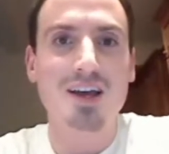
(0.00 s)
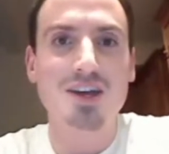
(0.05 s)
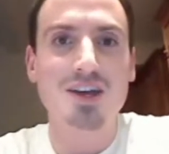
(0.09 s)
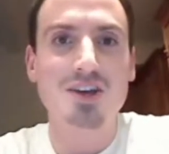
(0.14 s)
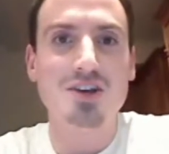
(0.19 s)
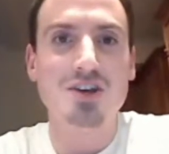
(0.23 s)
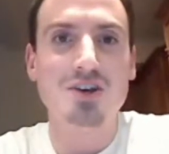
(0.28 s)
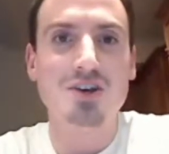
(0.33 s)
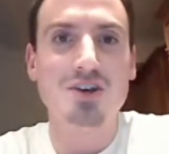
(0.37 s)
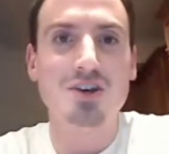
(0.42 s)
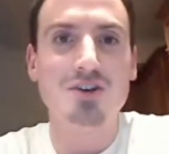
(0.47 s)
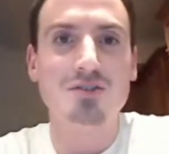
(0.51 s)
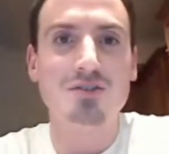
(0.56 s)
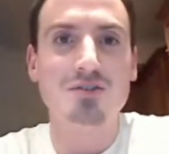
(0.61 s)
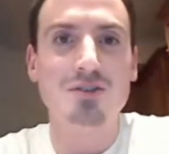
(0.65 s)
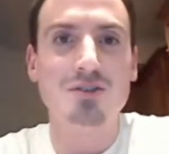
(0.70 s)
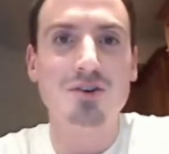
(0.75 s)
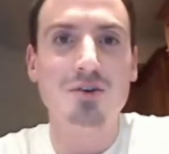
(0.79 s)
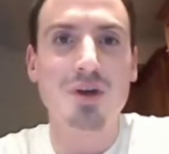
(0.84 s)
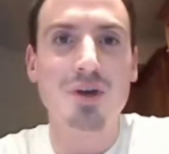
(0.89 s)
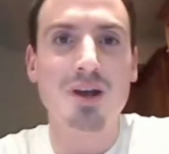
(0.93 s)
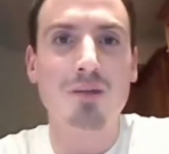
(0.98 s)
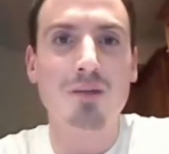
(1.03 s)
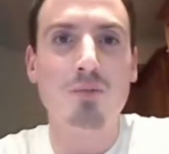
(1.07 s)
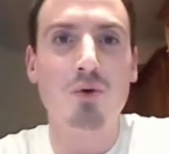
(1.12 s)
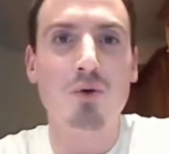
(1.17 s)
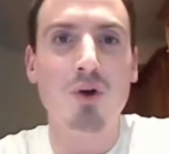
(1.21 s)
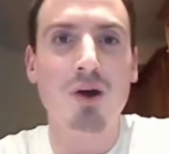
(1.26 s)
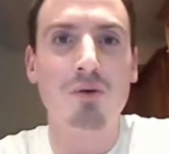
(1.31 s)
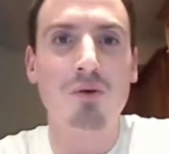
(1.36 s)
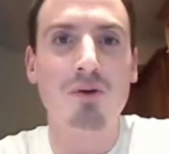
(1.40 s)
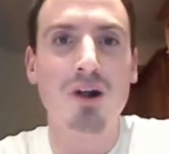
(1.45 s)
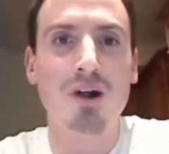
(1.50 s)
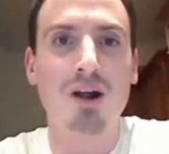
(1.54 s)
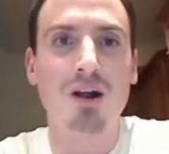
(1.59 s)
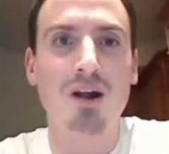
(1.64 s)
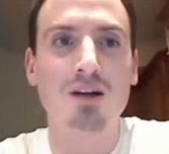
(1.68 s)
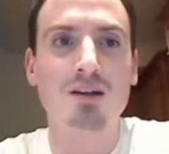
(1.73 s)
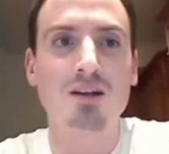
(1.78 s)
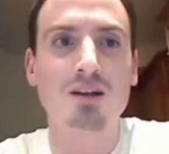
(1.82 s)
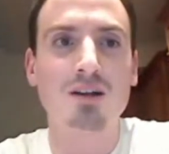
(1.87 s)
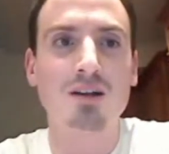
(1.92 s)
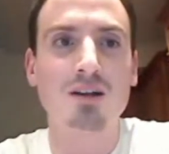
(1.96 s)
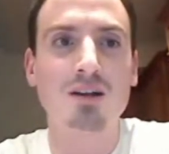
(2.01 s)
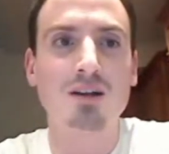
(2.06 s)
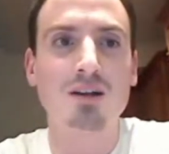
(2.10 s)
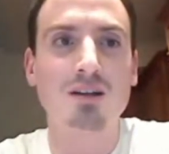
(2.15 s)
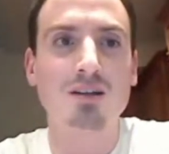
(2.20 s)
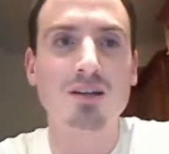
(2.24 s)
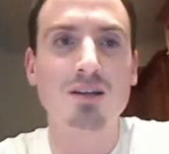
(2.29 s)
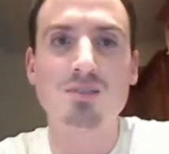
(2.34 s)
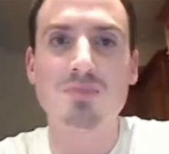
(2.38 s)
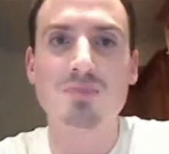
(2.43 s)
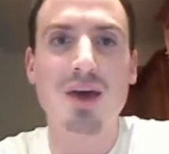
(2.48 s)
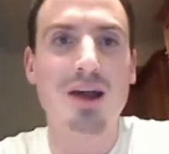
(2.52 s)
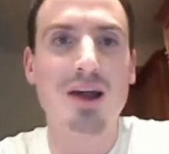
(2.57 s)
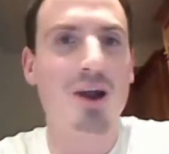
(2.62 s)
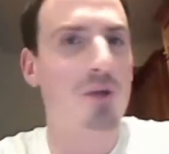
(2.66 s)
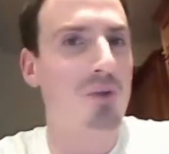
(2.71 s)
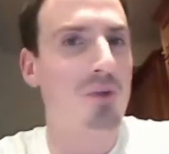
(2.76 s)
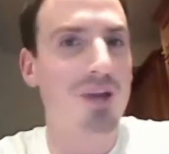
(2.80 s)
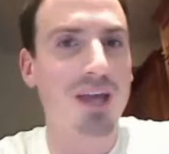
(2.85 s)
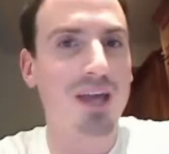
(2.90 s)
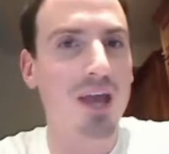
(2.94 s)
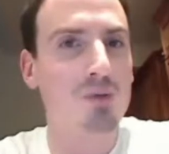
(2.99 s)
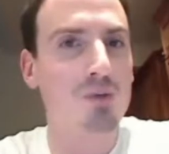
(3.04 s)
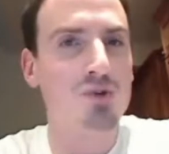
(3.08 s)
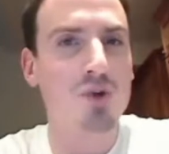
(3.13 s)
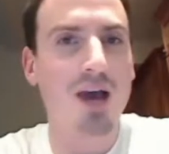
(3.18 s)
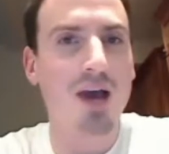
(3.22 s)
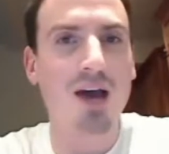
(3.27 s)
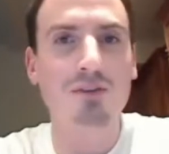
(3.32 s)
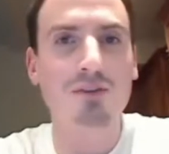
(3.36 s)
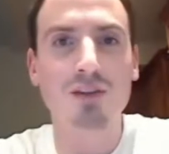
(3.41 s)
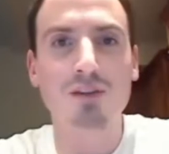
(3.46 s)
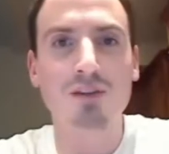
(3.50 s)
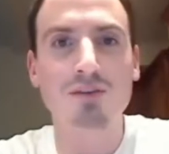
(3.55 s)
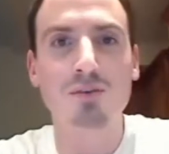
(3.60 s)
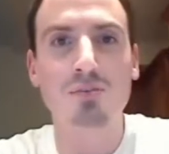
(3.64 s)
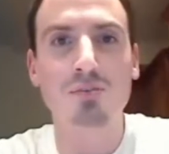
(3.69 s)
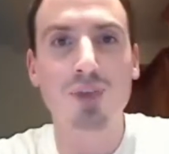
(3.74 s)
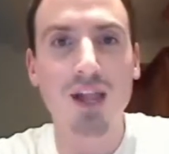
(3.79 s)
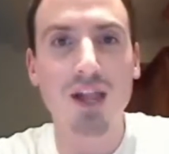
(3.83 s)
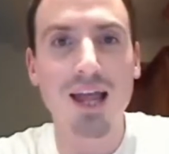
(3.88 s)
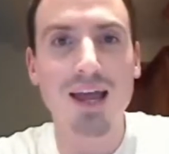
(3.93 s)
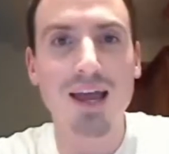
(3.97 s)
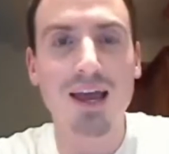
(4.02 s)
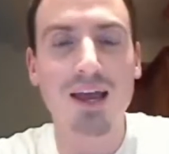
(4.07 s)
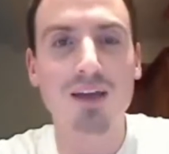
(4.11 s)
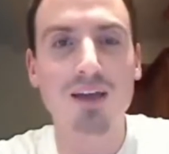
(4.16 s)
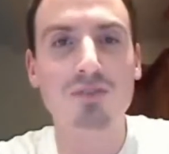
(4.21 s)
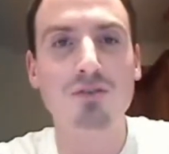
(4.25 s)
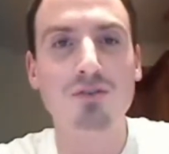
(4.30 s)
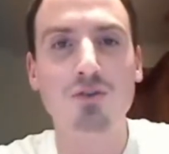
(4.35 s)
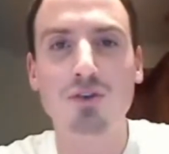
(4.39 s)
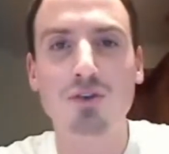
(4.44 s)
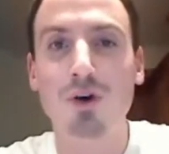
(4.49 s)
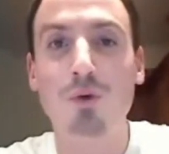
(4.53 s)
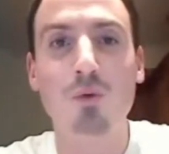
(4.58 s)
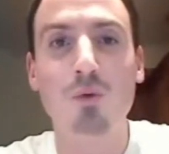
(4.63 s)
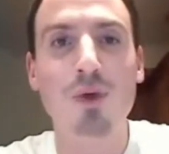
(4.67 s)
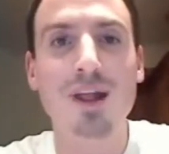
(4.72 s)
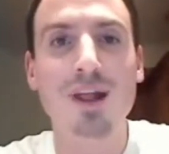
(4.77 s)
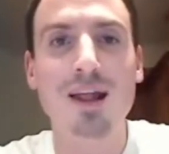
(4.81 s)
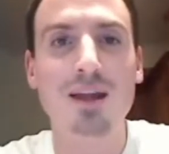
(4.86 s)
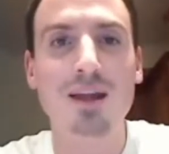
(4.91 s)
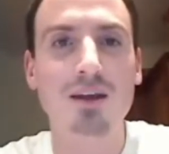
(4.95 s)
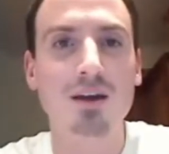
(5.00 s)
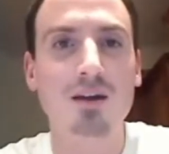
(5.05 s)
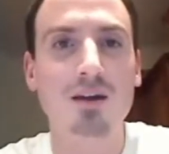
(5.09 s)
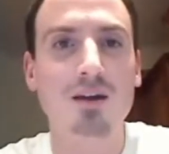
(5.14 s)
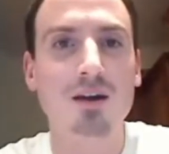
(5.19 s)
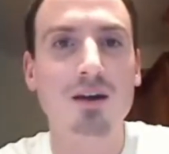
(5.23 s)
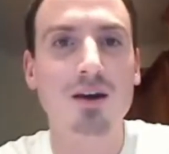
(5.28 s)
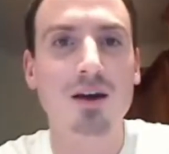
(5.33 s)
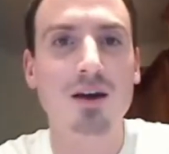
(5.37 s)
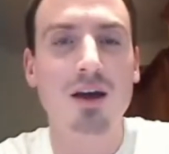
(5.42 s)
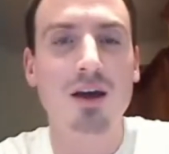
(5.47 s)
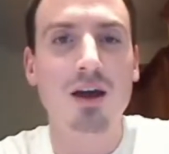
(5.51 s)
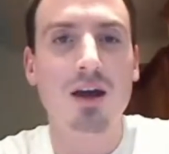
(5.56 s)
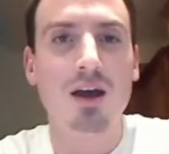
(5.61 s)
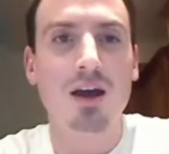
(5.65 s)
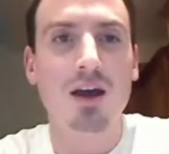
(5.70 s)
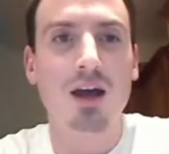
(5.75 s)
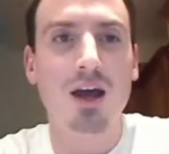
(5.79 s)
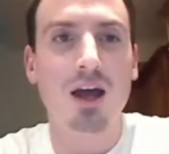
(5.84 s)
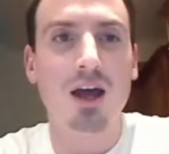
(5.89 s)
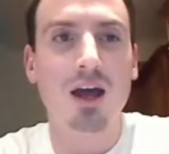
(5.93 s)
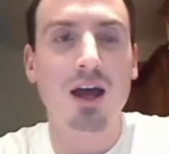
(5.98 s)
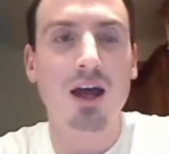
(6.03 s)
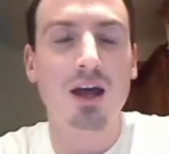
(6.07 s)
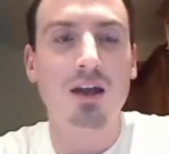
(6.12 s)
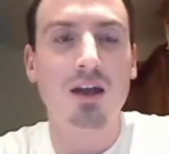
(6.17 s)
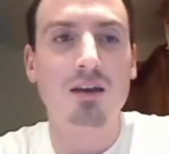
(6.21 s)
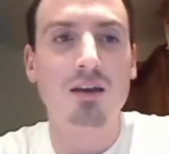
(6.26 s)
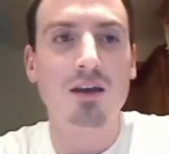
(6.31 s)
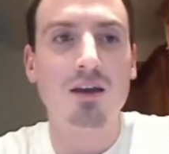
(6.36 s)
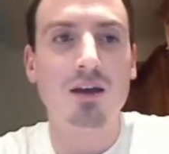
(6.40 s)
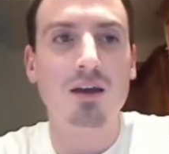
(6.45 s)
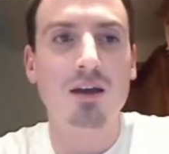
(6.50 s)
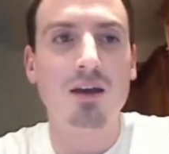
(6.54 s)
you hit a point where it doesn't matter how many games you have left to play if you don't win any. And